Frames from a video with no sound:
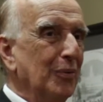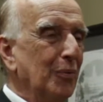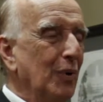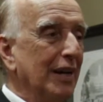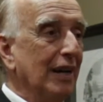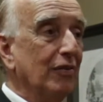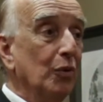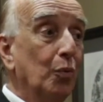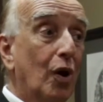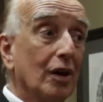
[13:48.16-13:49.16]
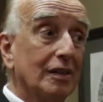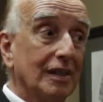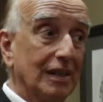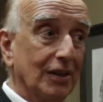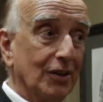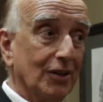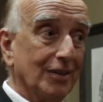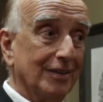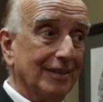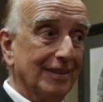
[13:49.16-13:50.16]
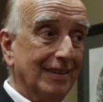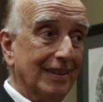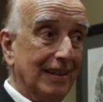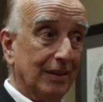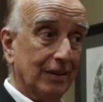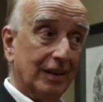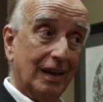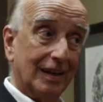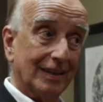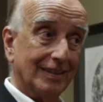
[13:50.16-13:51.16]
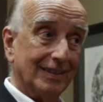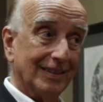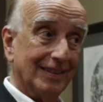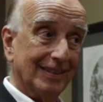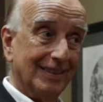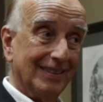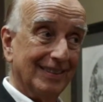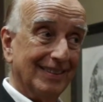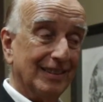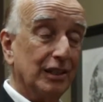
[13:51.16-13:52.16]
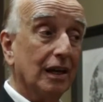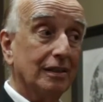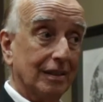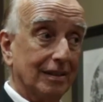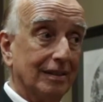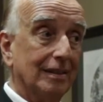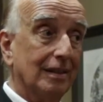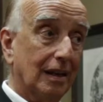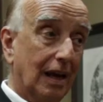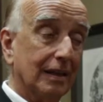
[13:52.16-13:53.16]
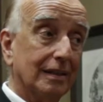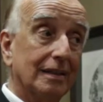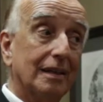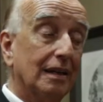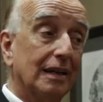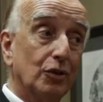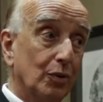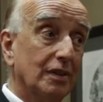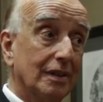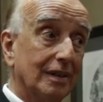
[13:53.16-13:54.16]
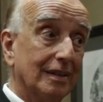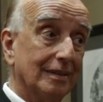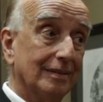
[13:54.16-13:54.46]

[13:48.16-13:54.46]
whatever walks here in the night doesn't like electricity.